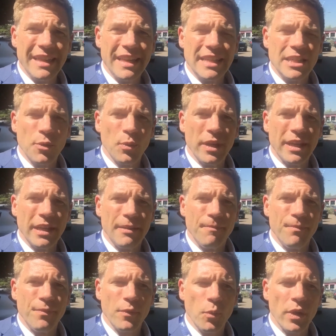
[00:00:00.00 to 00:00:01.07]
things that we
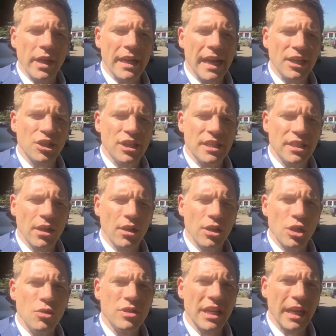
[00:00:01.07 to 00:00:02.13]
can we can actually start
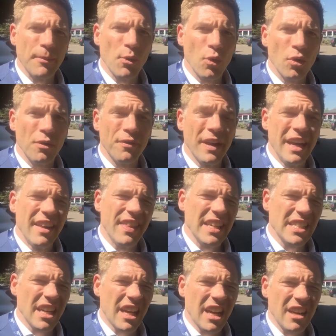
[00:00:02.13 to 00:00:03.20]
using more of
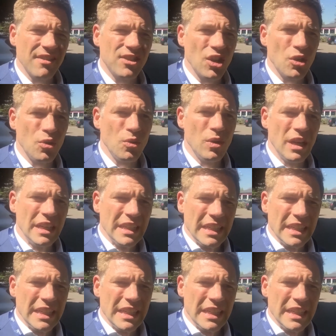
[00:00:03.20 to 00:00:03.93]
things I kind of do